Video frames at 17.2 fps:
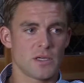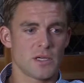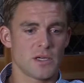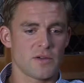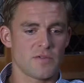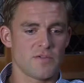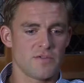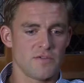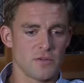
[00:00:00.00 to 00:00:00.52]
a
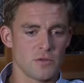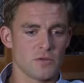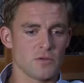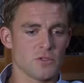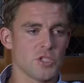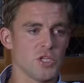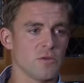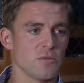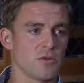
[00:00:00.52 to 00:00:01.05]
full
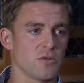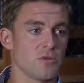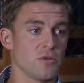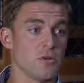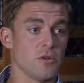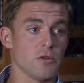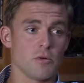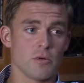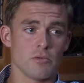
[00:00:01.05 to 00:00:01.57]
German
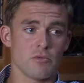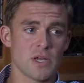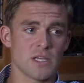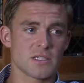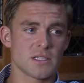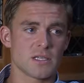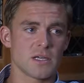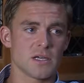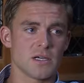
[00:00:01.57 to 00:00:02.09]
crew that were
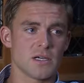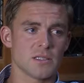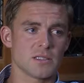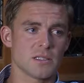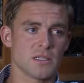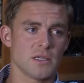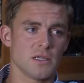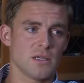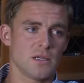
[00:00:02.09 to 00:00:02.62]
racing hard.
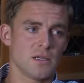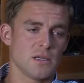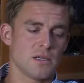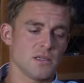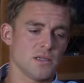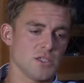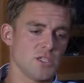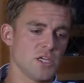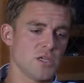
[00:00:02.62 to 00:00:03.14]

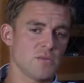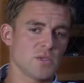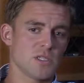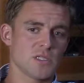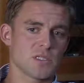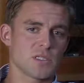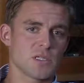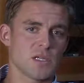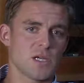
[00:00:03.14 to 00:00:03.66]
The
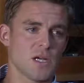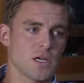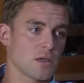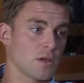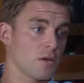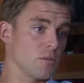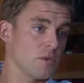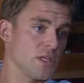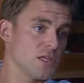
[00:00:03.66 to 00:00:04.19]
Germans
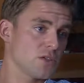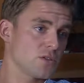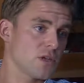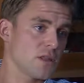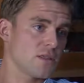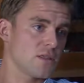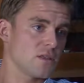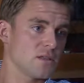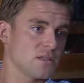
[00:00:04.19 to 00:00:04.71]
arguably are
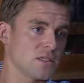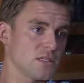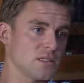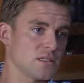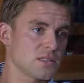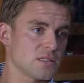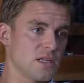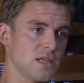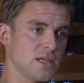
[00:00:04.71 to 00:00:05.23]
strengthened
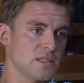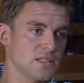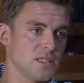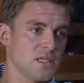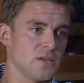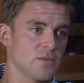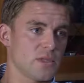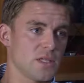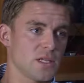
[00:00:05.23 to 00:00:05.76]
since last
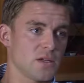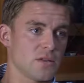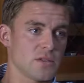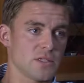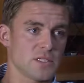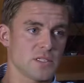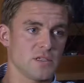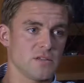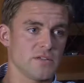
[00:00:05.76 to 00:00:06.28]
year when they got the
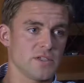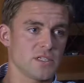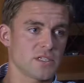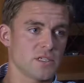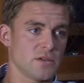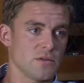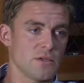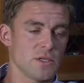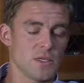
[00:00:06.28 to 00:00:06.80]
silver,
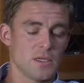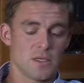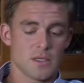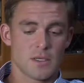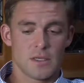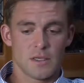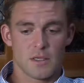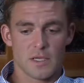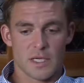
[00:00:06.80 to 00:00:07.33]
so
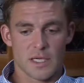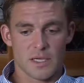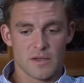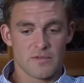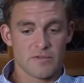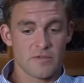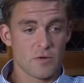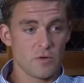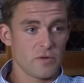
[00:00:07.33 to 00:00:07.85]

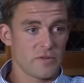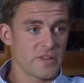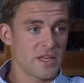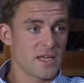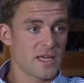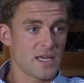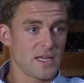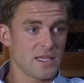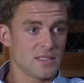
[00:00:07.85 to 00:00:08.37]
4 of that
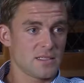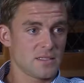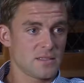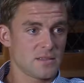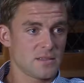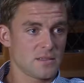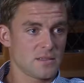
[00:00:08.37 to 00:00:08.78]
8